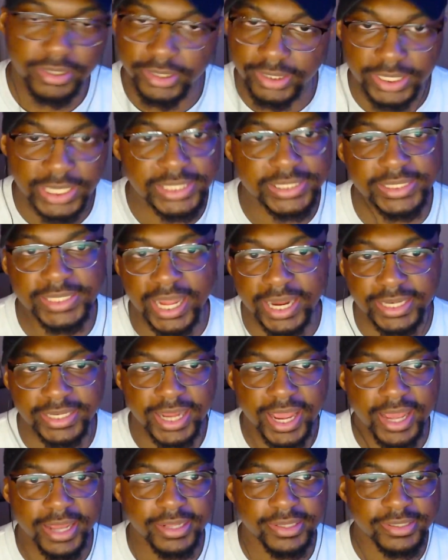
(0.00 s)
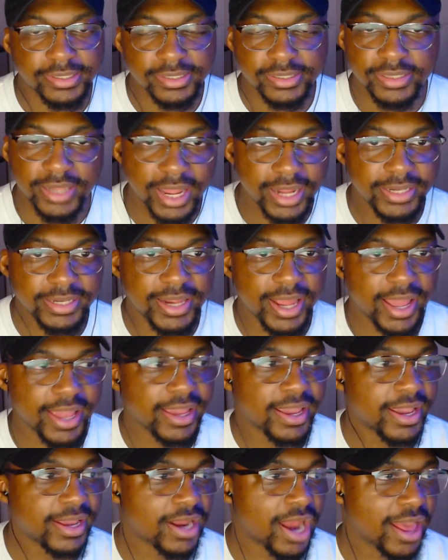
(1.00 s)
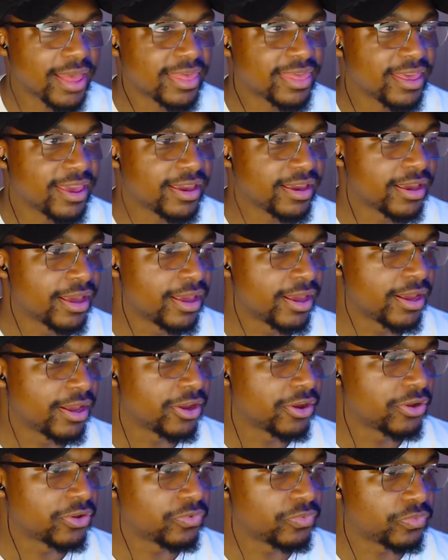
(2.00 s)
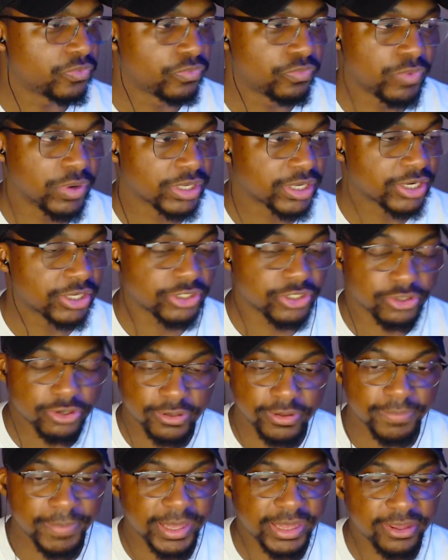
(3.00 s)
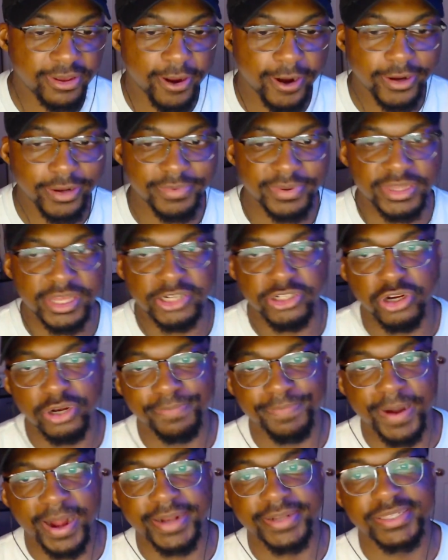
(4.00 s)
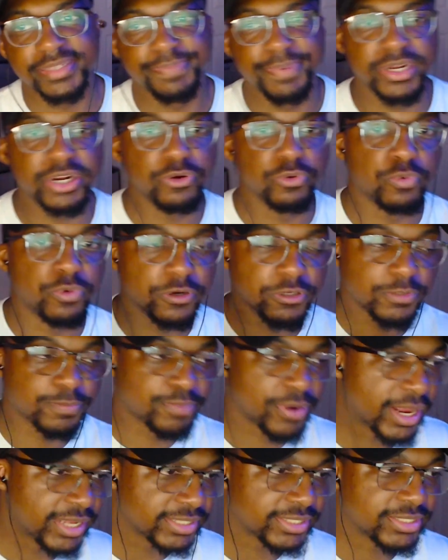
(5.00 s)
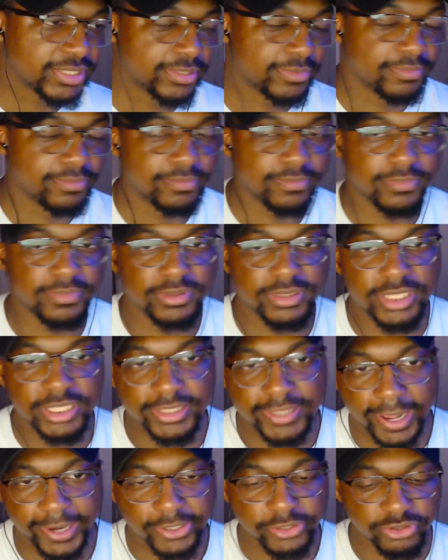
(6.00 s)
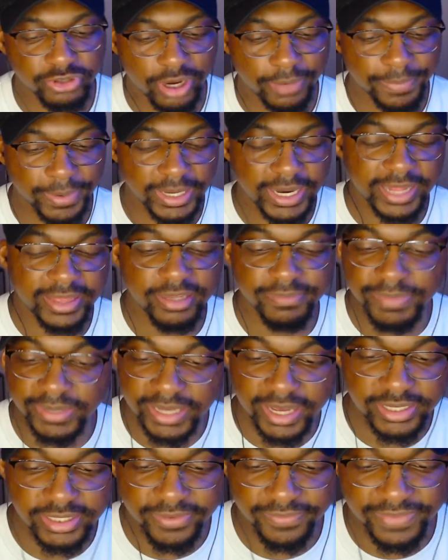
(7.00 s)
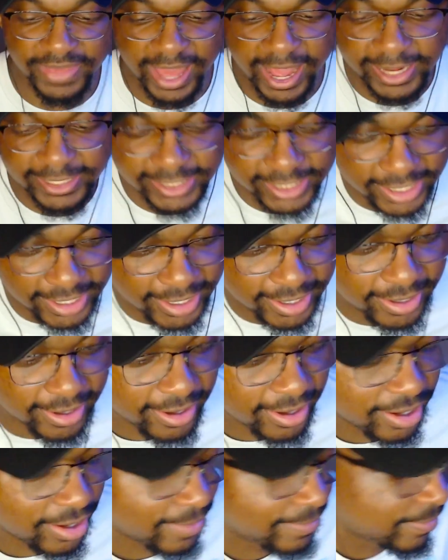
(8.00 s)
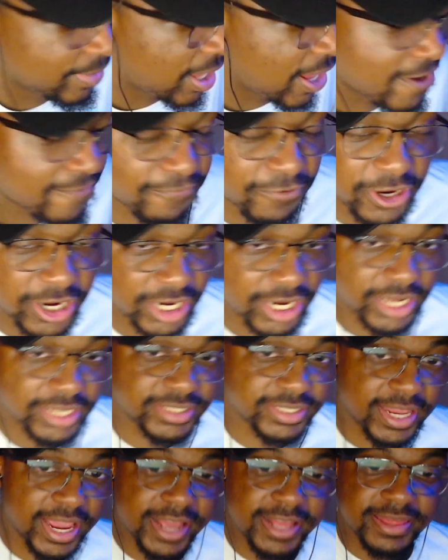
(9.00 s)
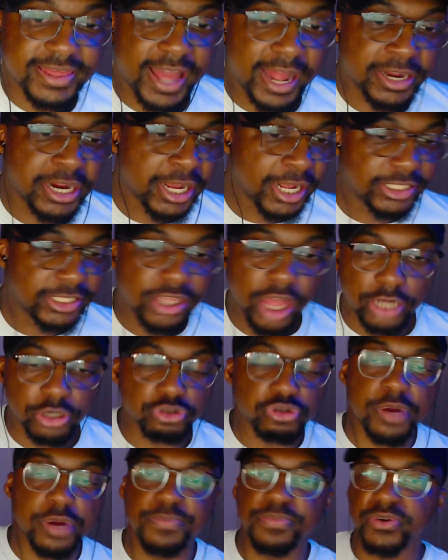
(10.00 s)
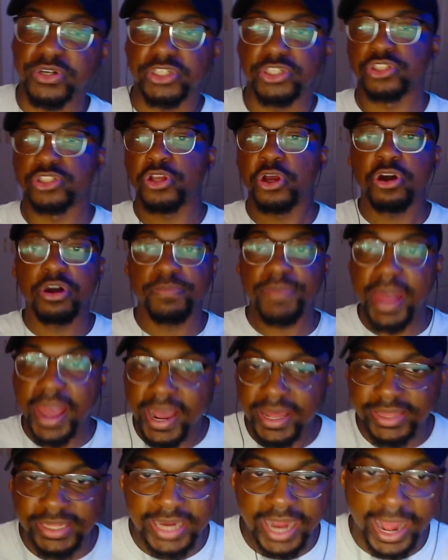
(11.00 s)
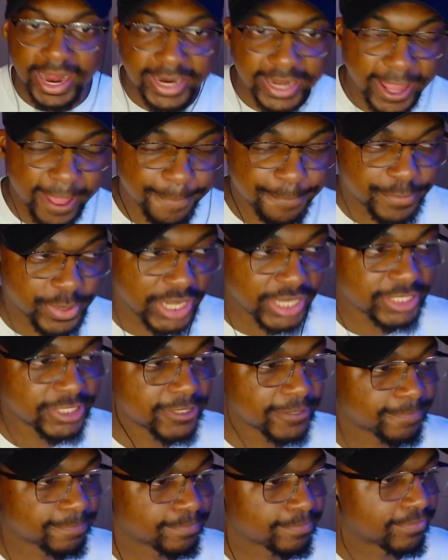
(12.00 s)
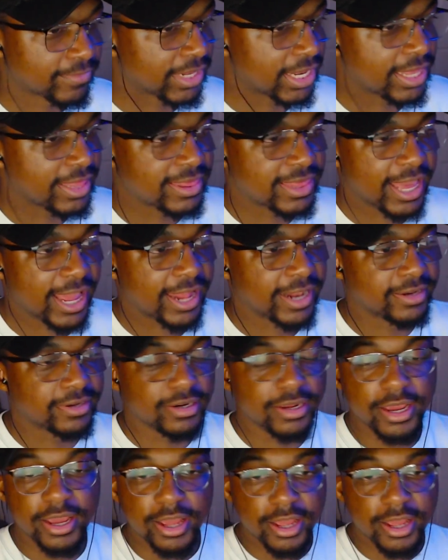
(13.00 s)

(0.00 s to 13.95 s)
it's night and day. It's night and day. And I think one could certainly make the argument that Joe Biden's been a worse president than Donald Trump. And I think because of that, if we're going to say that Donald Trump was so bad that he had to get impeached, then